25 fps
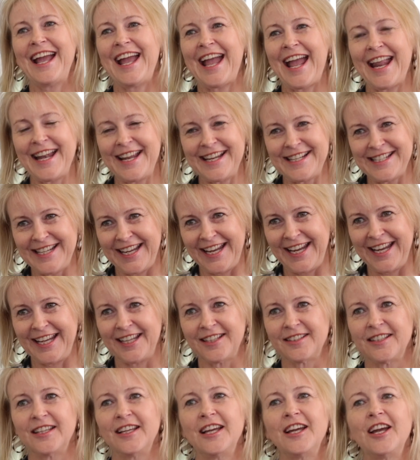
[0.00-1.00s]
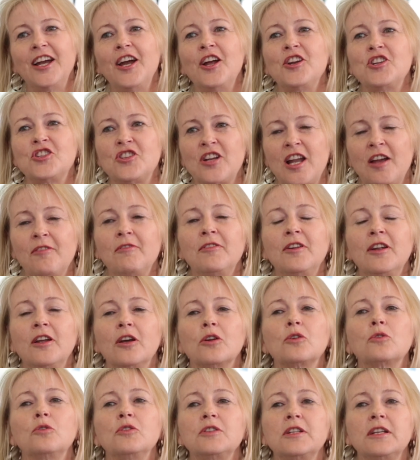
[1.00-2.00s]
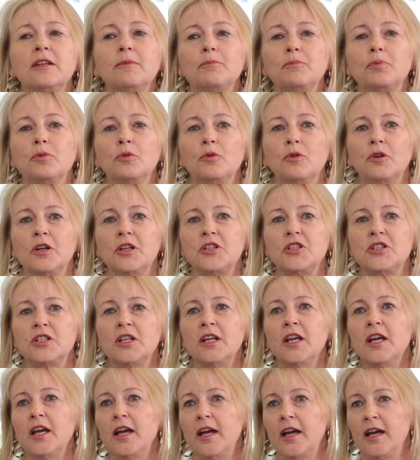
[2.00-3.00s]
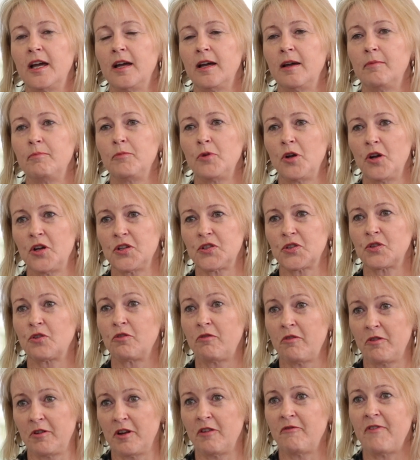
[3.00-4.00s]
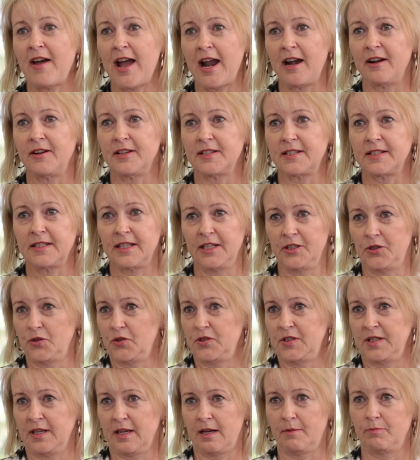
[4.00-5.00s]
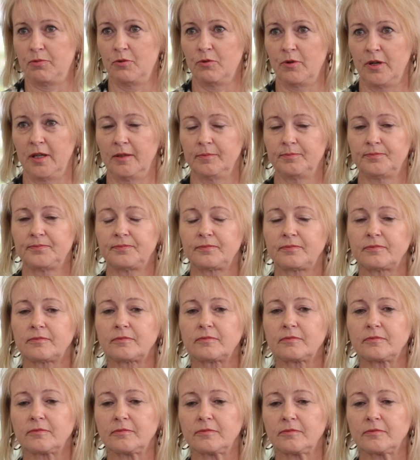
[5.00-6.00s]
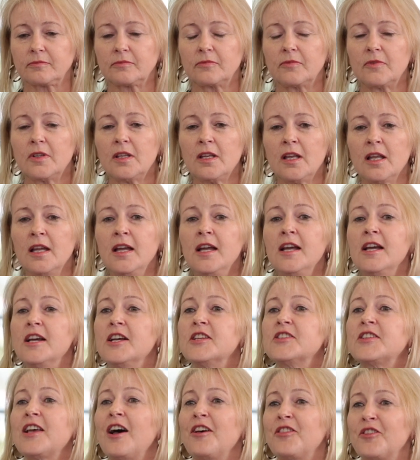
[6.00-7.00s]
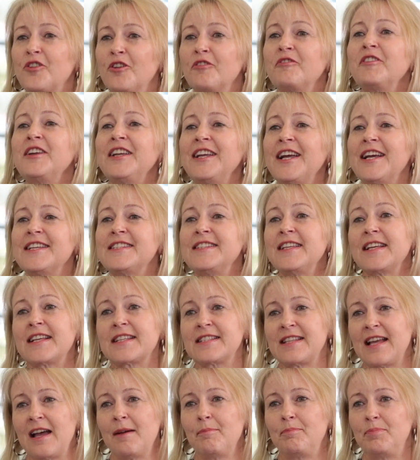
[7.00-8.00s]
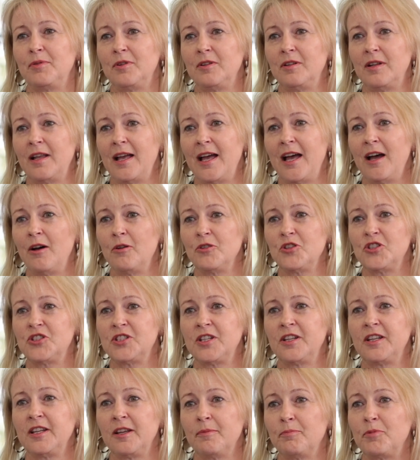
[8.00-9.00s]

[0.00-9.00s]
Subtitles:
any day, a traveler could import MERS coronavirus into Singapore. South Korea is an example how the